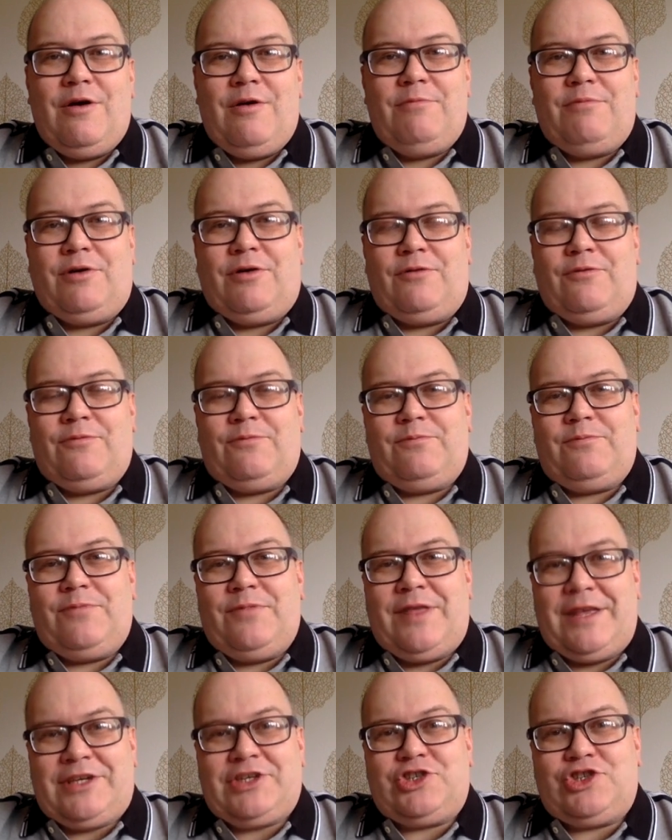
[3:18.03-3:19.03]
But
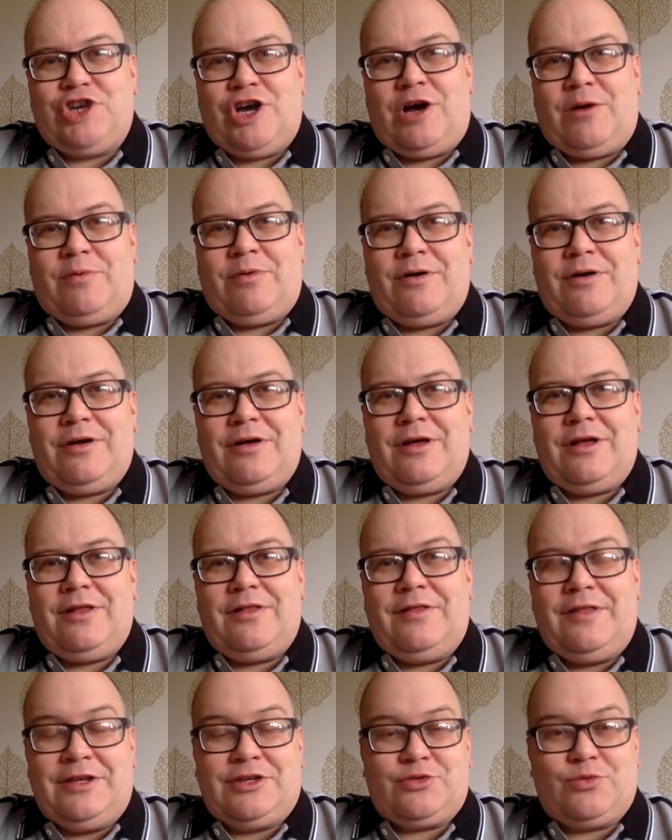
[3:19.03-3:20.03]
this job
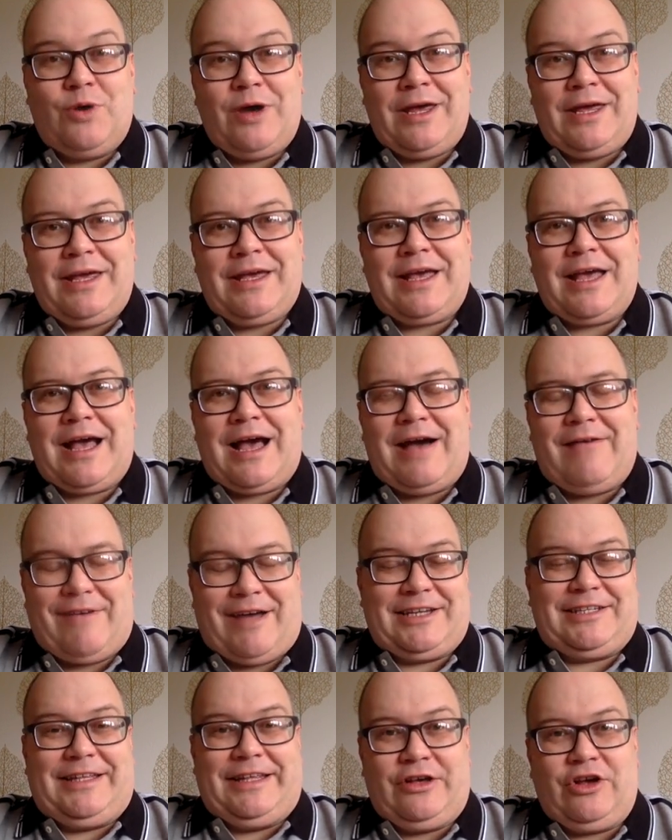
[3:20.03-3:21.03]
this week, I've
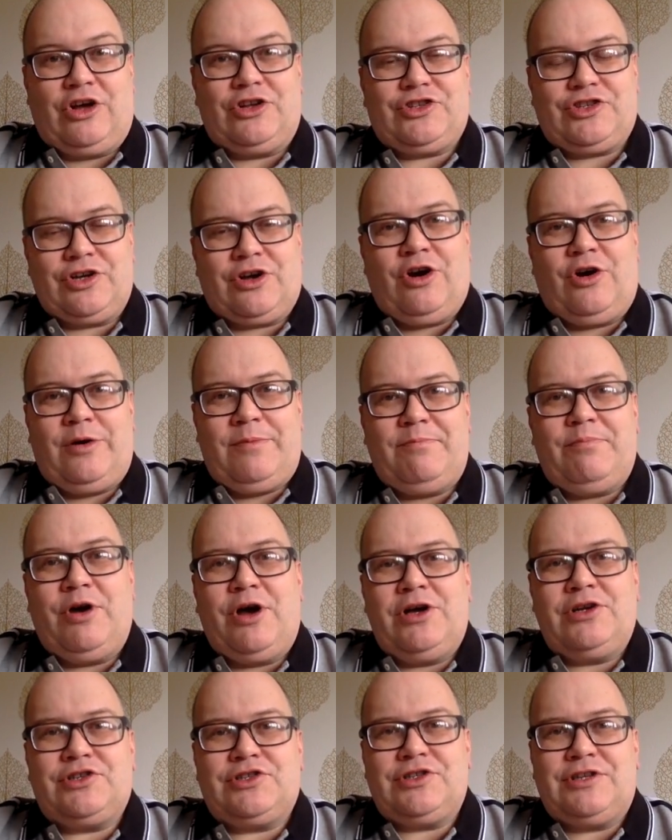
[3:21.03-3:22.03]
actually got to go in
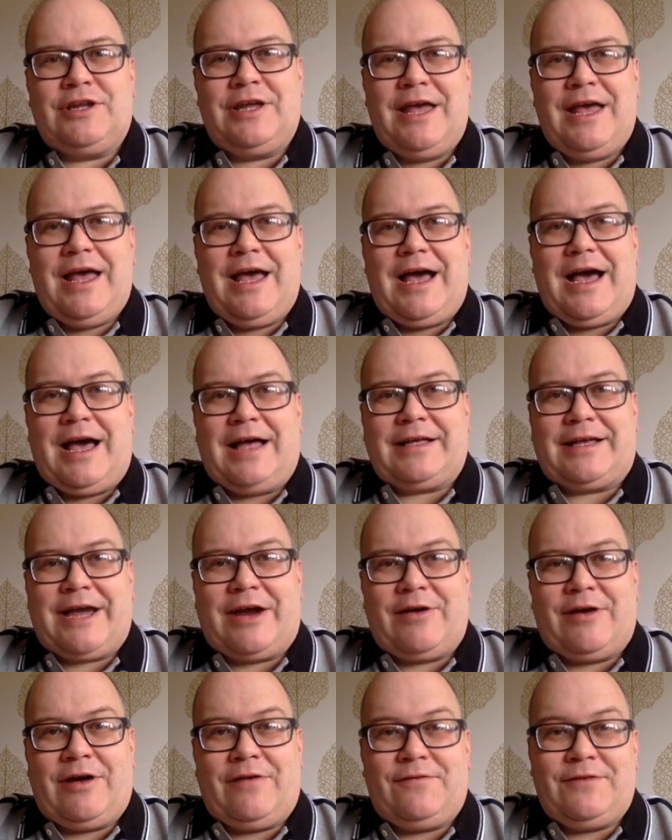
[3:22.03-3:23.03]
person and
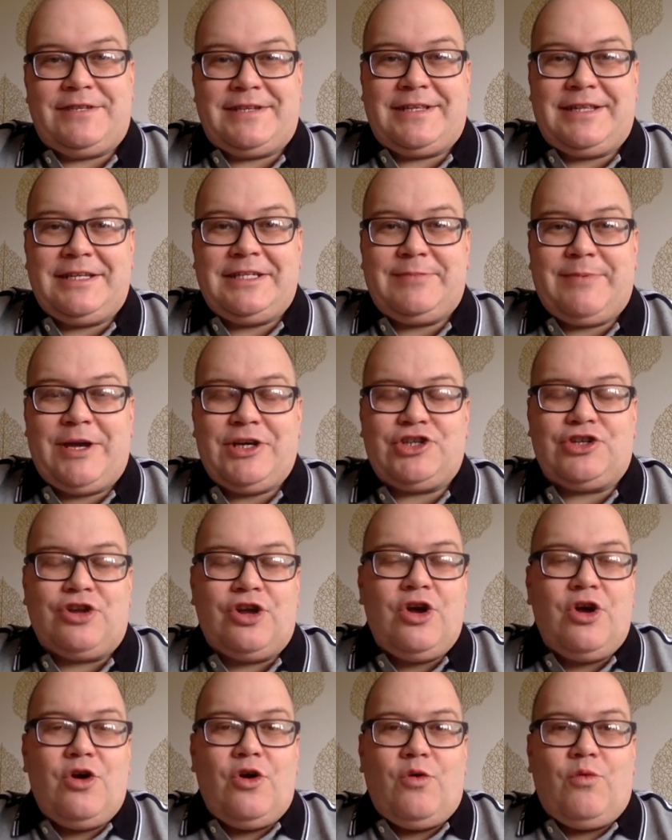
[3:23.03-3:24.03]
carry out physical inspection,
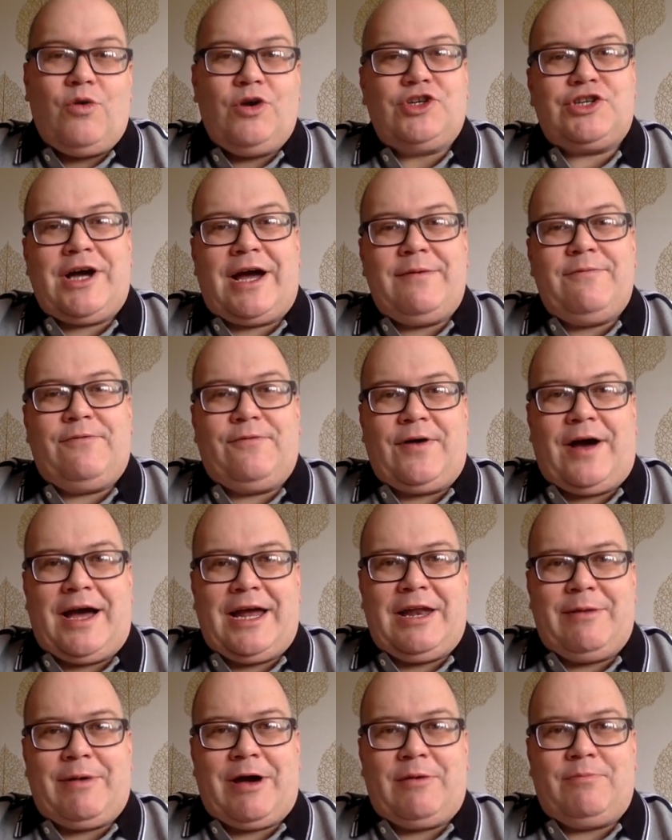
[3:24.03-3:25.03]
which I'm
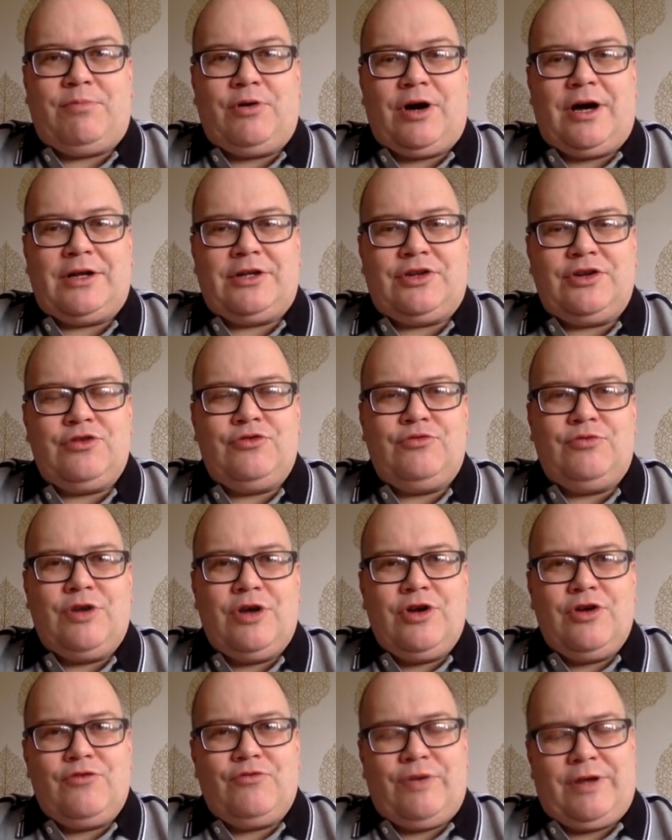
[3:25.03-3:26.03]
fine about, but I do
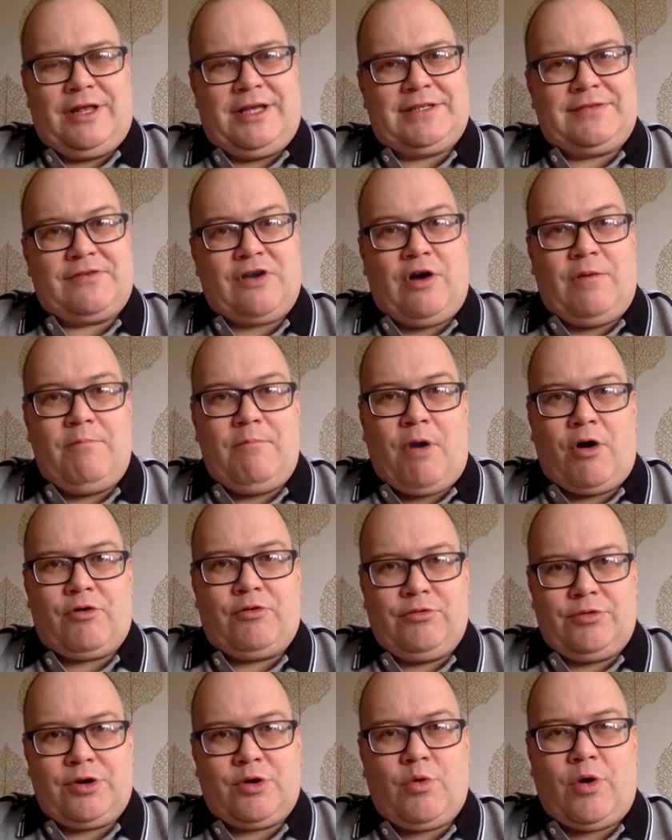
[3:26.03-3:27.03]
realise I've got a
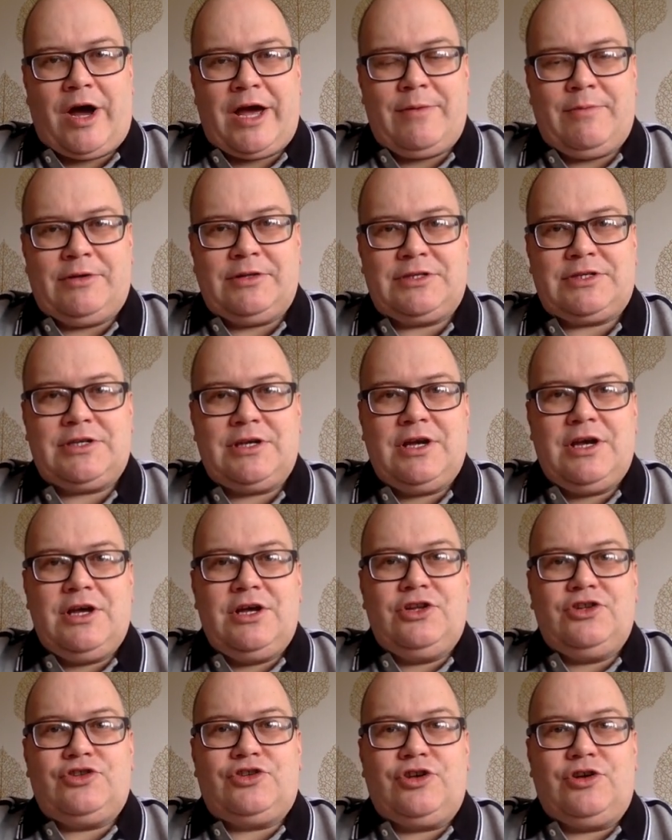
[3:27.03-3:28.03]
moral requirement
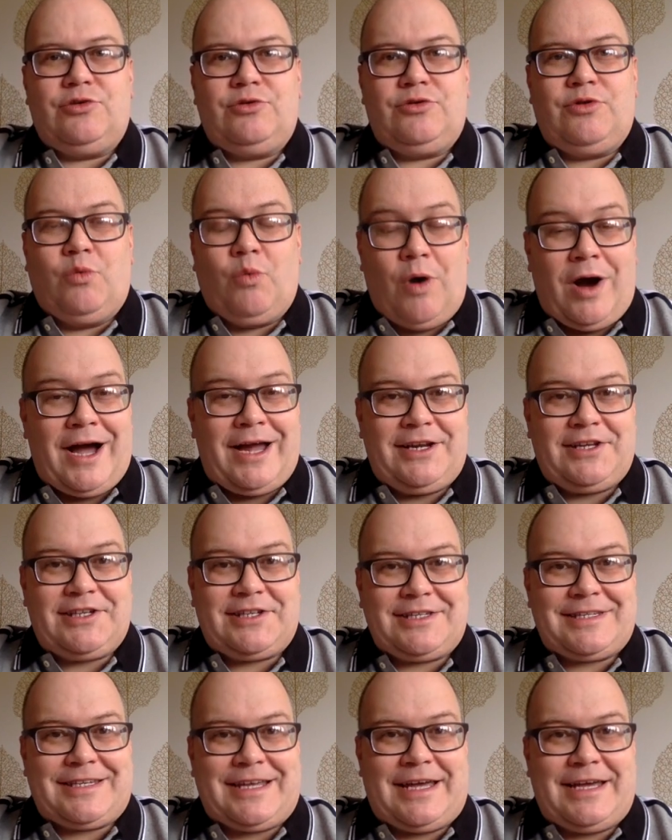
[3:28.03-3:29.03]
to the wider
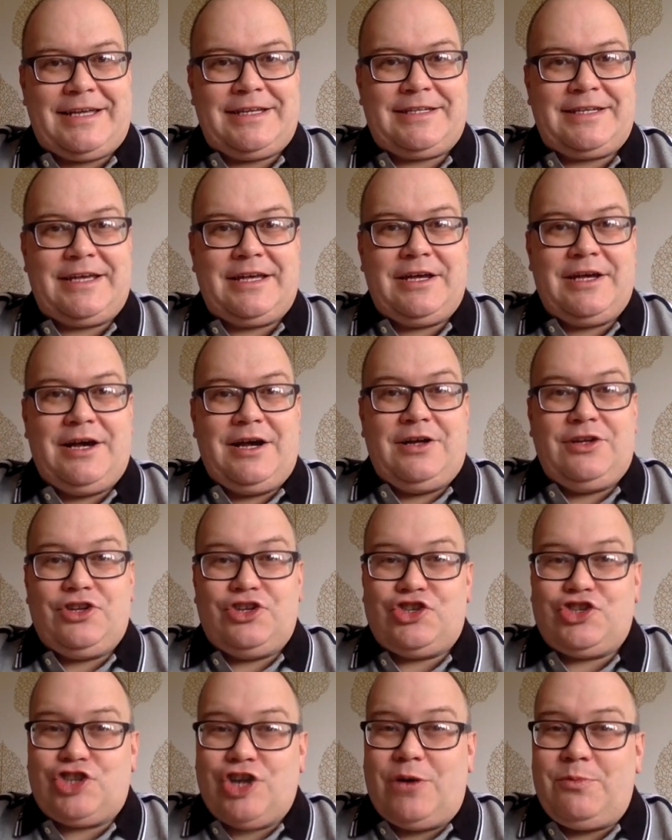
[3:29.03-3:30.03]
society to
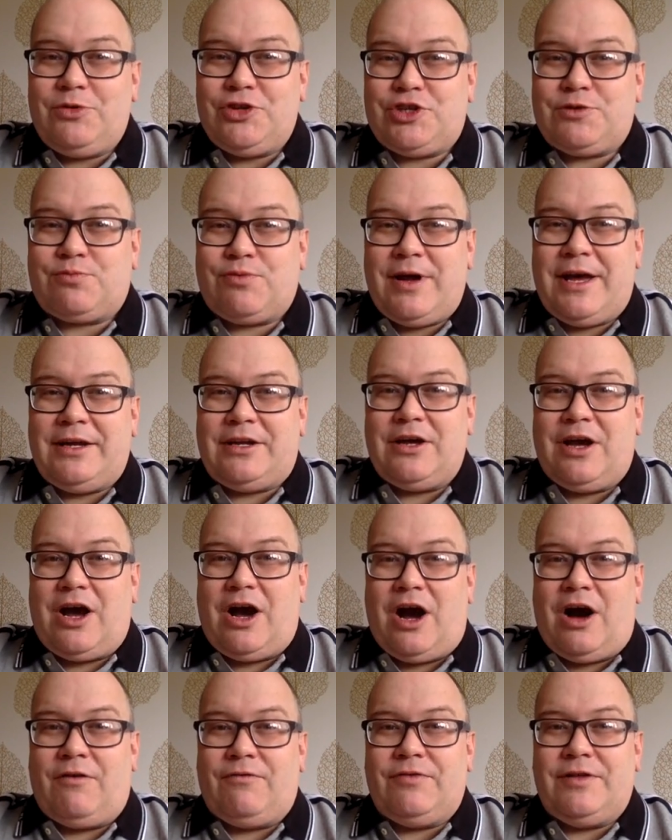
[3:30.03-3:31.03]
stop the spread
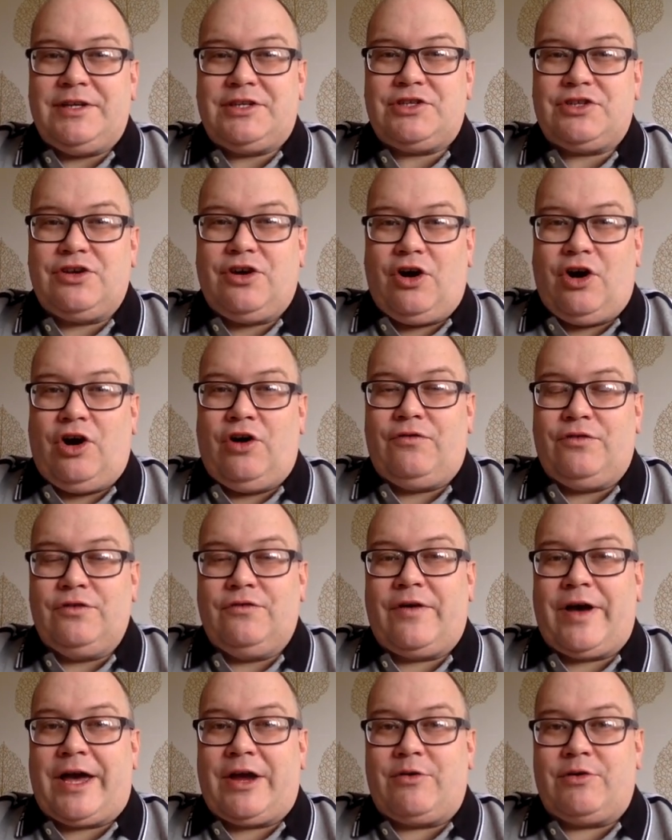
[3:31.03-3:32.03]
of this awful
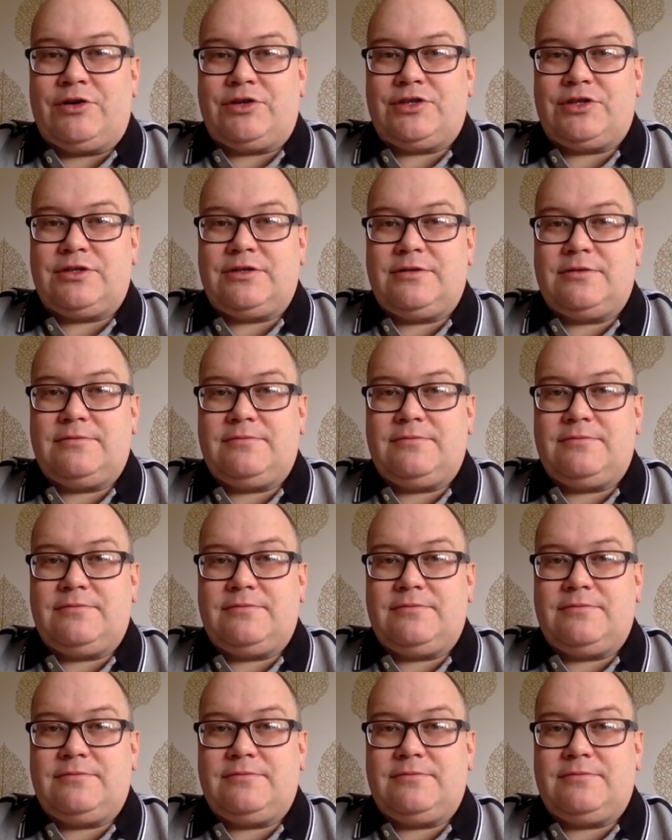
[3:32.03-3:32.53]
virus.